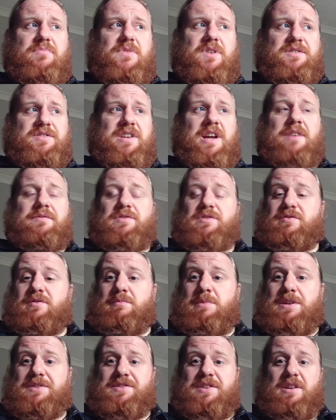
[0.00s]
save us
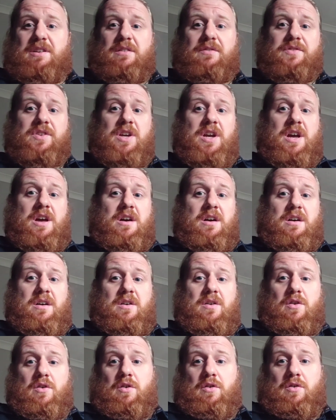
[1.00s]
from ourselves,
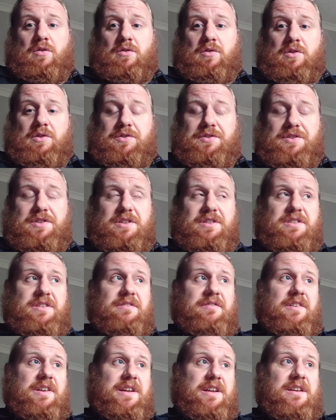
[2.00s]
or
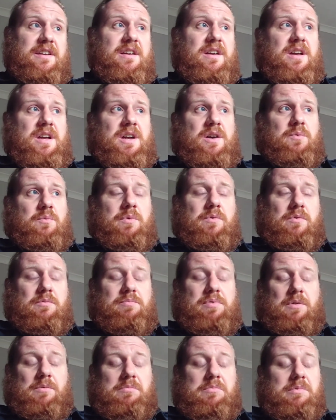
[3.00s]
alternatively we will
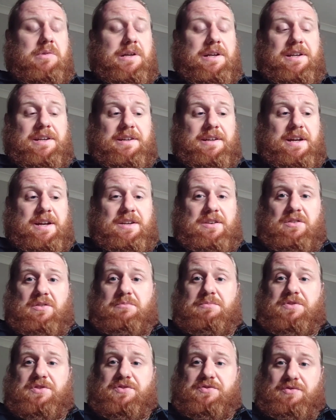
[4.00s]
probably end
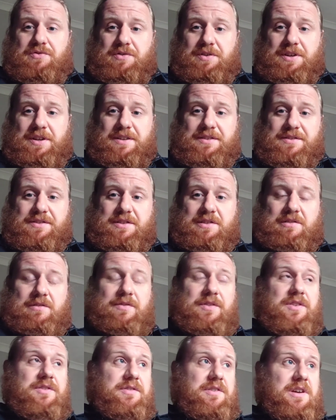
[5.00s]
up destroying
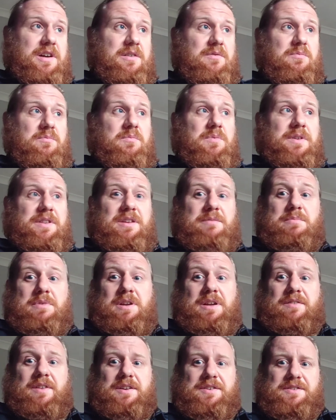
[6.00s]
ourselves. So whether you
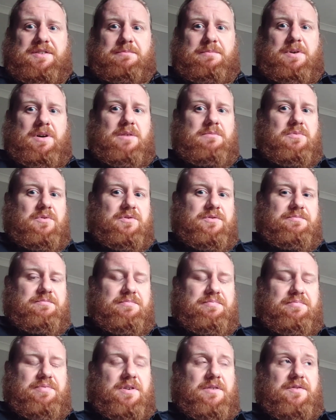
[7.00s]
believe that's the Bible's
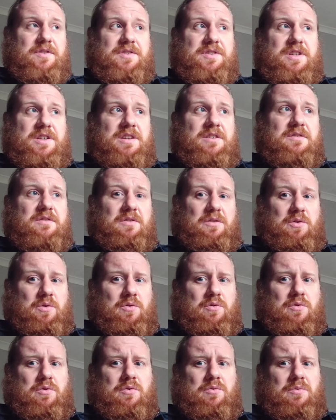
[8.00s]
prophecy
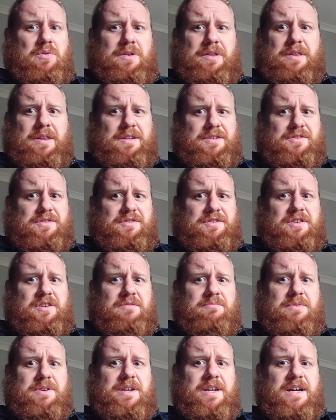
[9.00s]
or whether that's just
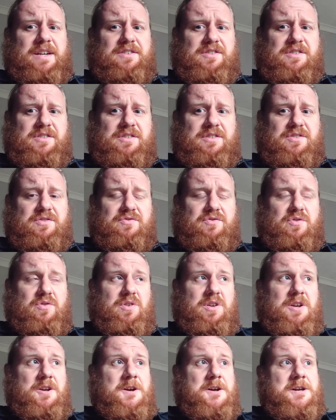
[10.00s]
human nature to destroy,